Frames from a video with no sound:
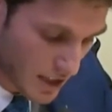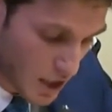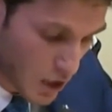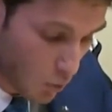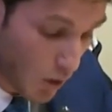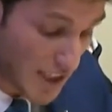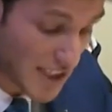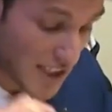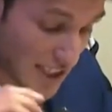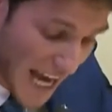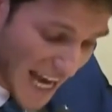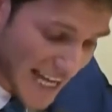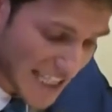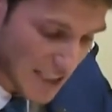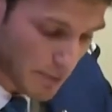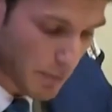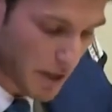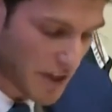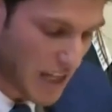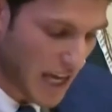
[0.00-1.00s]
was
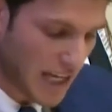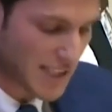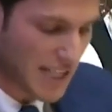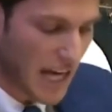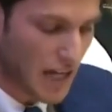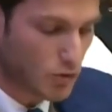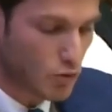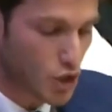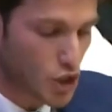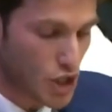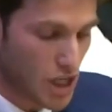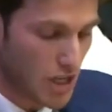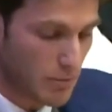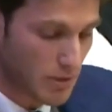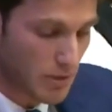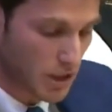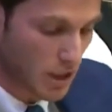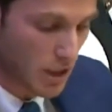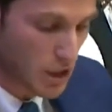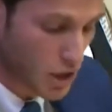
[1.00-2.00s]
tasked by the Assad
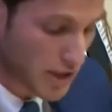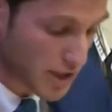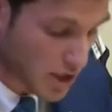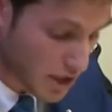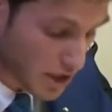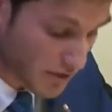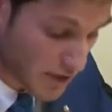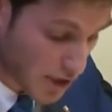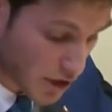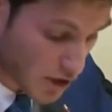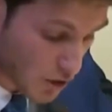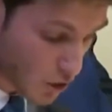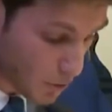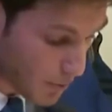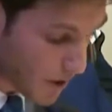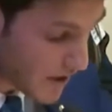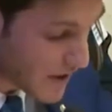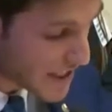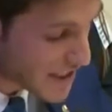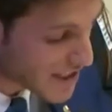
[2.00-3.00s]
regime intelligence services
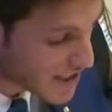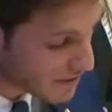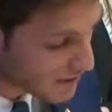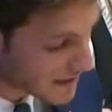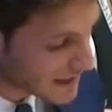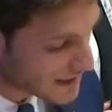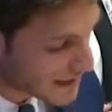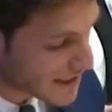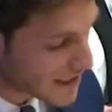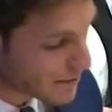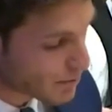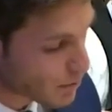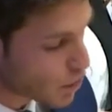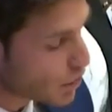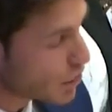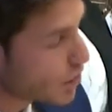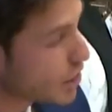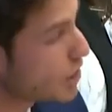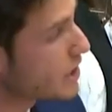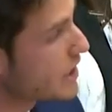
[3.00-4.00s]
to bury civilians
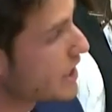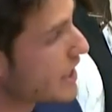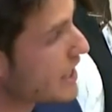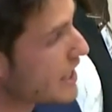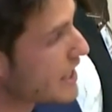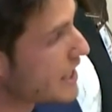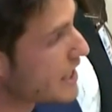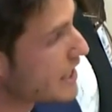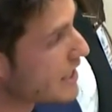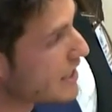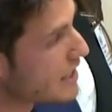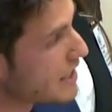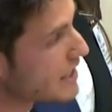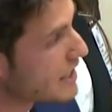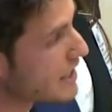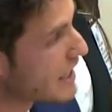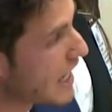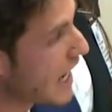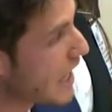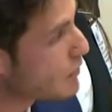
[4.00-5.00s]
murdered
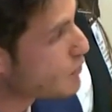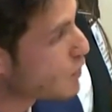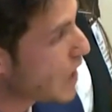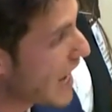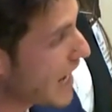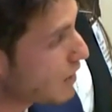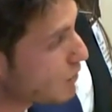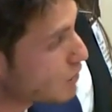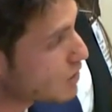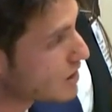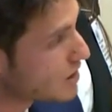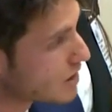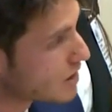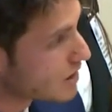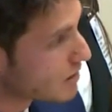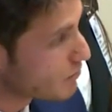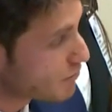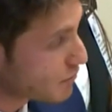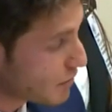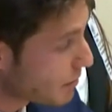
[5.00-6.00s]
around
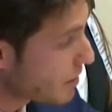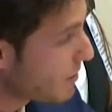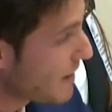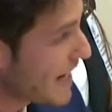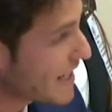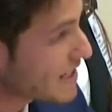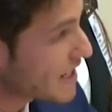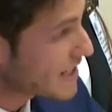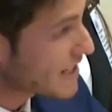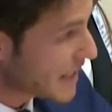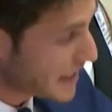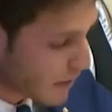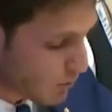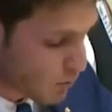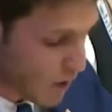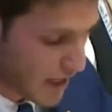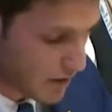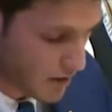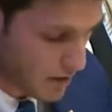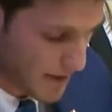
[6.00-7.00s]

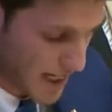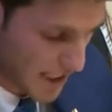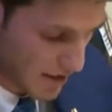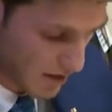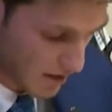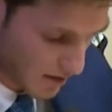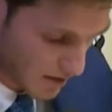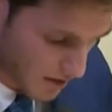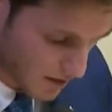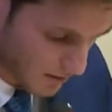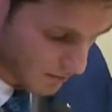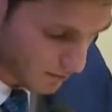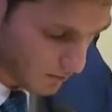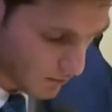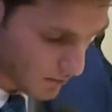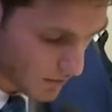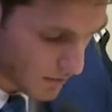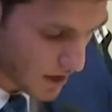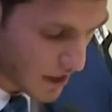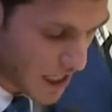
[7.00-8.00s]
Damascus.
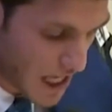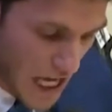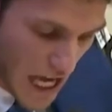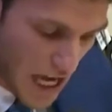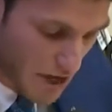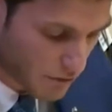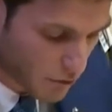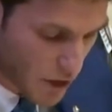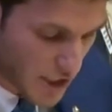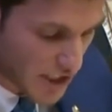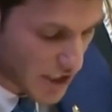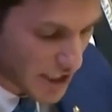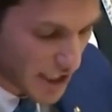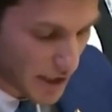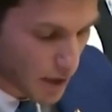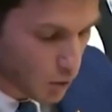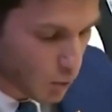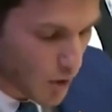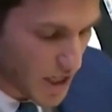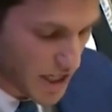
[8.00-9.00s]
Every
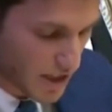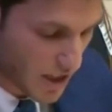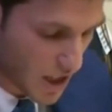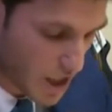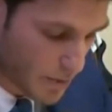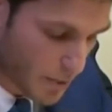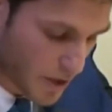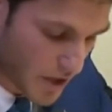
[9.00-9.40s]
single week, he